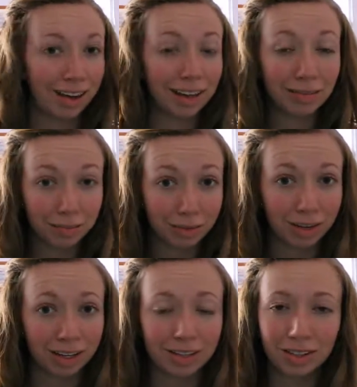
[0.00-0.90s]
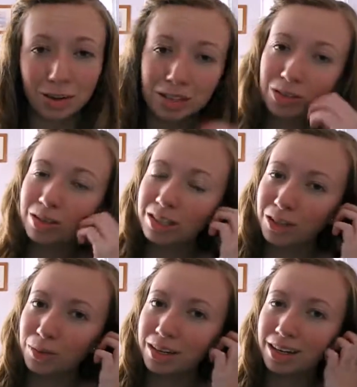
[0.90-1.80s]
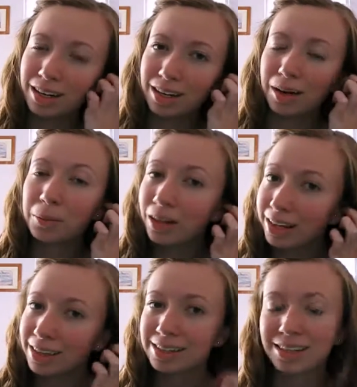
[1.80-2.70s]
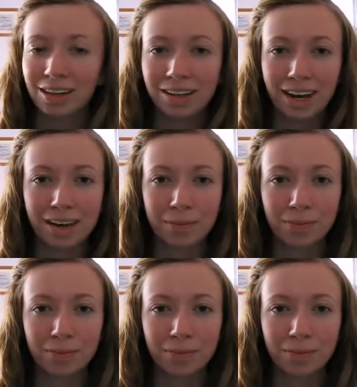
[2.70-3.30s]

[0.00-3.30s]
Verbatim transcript: I live in Florida, so it's really humid, and I'm glad they stayed all day.